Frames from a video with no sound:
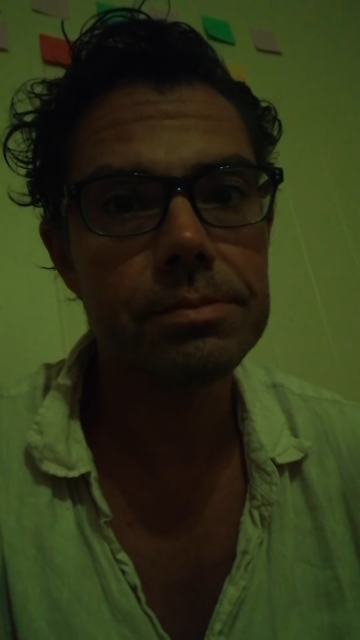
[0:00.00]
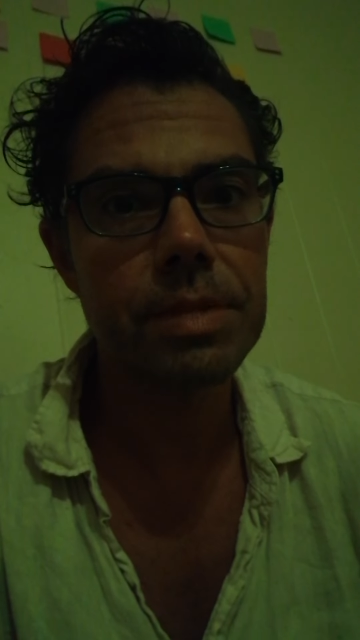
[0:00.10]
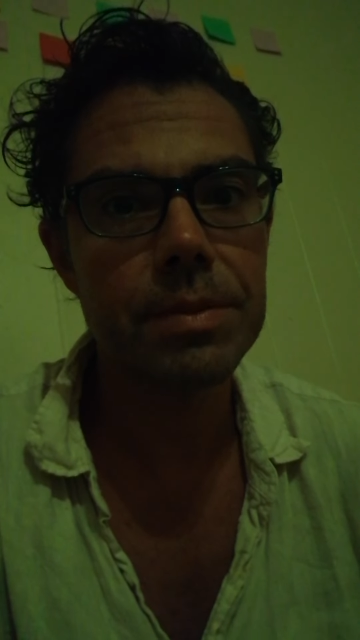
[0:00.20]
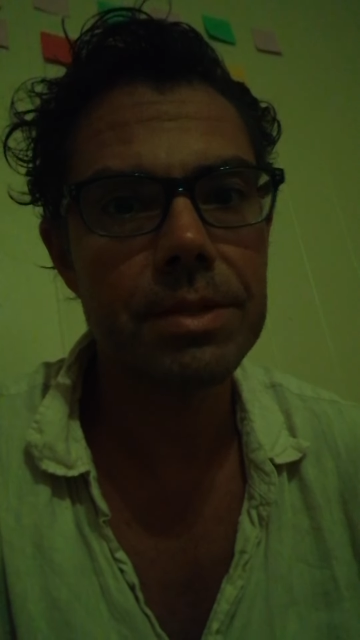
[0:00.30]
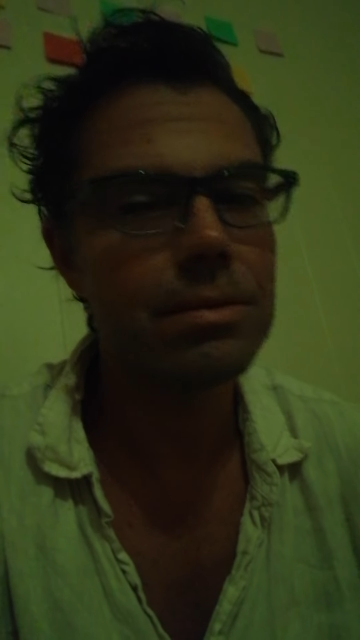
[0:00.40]
I
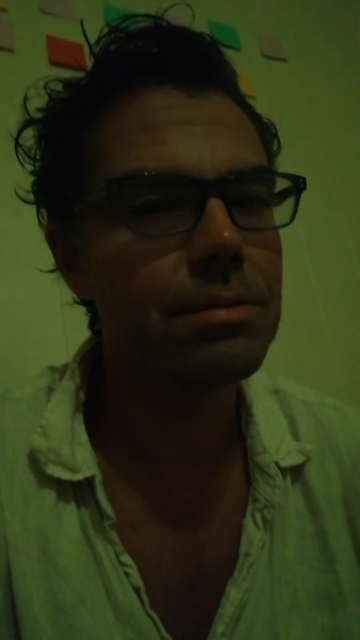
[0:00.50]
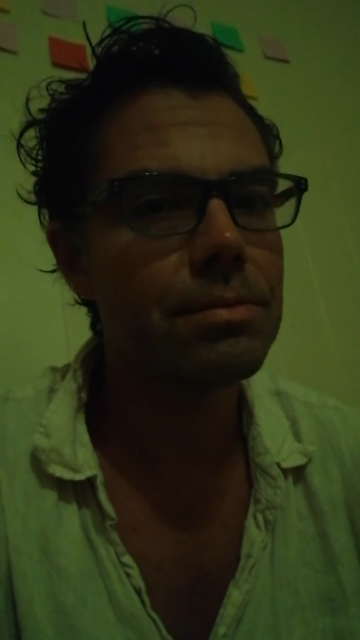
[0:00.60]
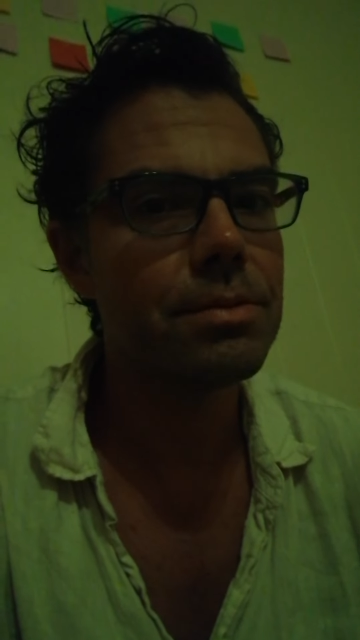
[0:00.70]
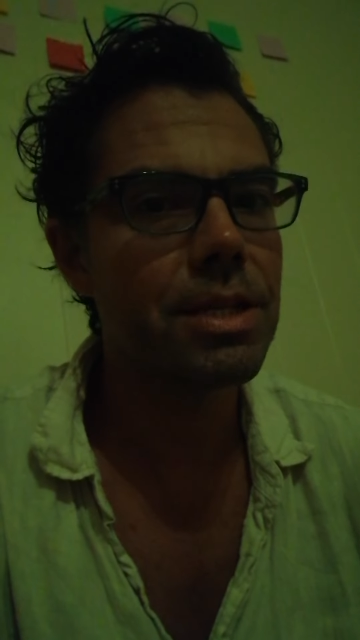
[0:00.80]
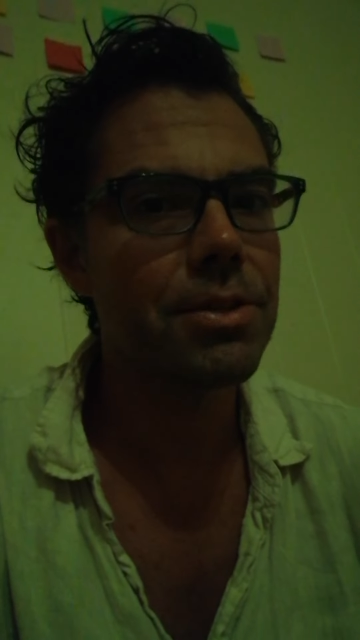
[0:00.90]
mean,
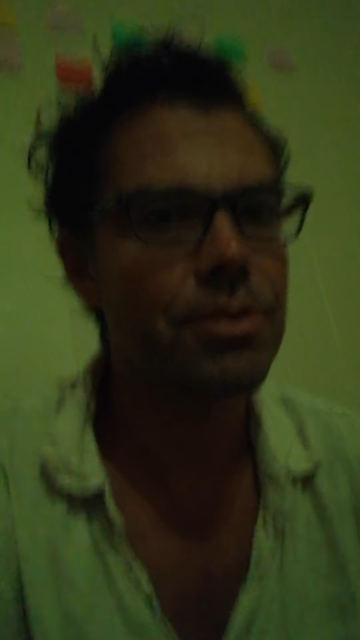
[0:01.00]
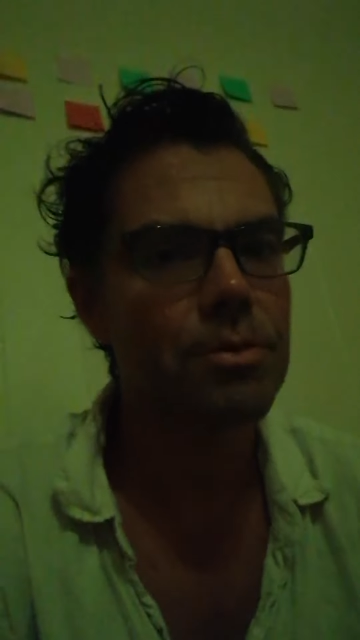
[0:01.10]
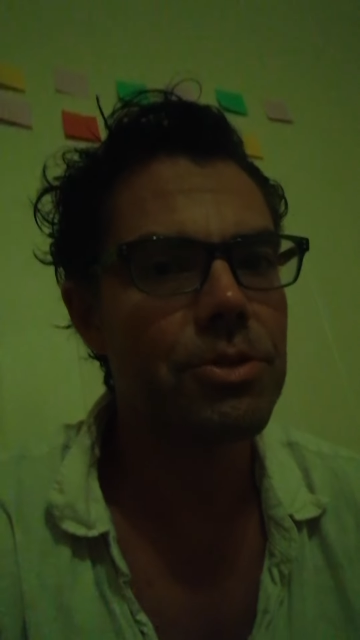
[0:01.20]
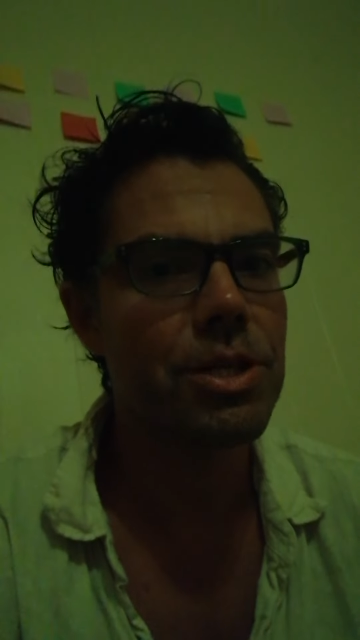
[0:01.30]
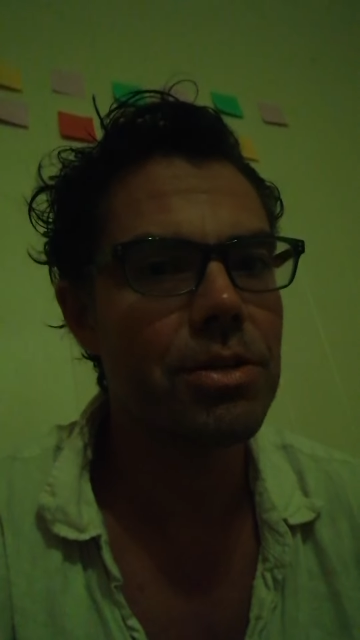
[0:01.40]

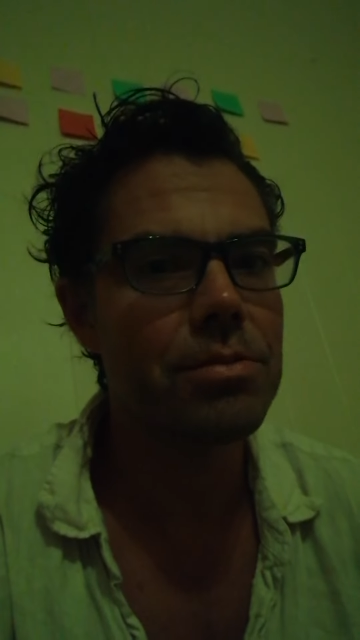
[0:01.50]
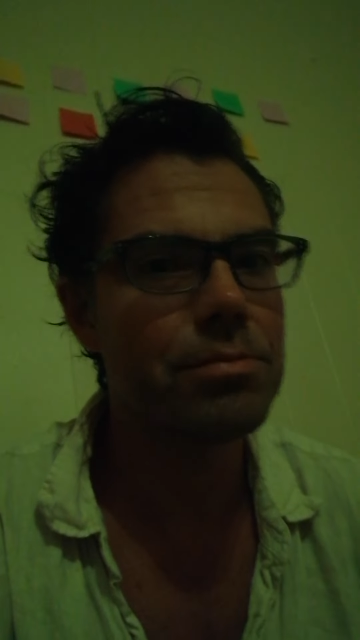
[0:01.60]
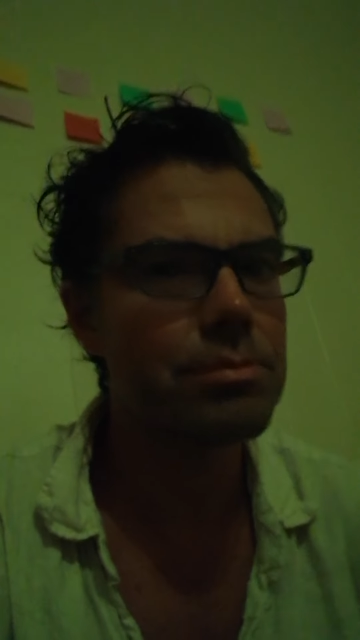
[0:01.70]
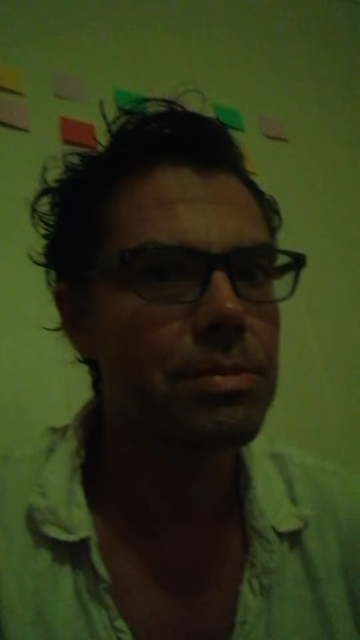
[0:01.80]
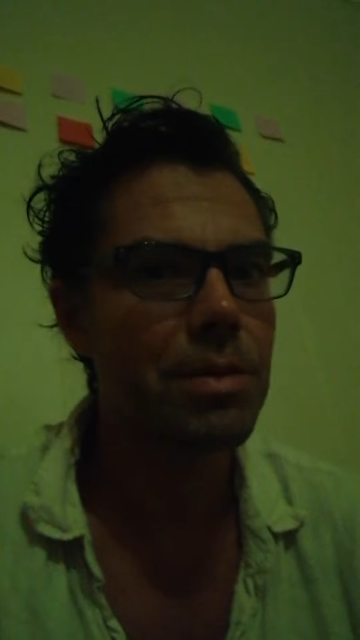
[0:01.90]
Sadhguru's channel,
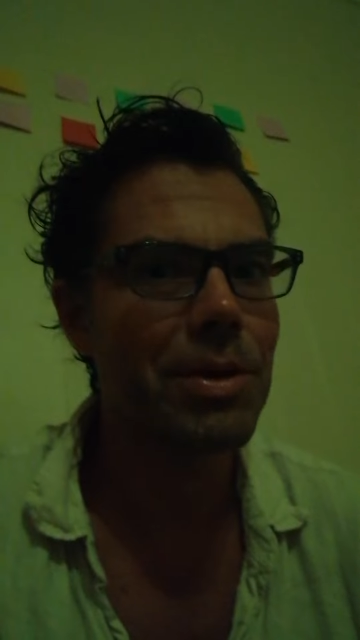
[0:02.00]
not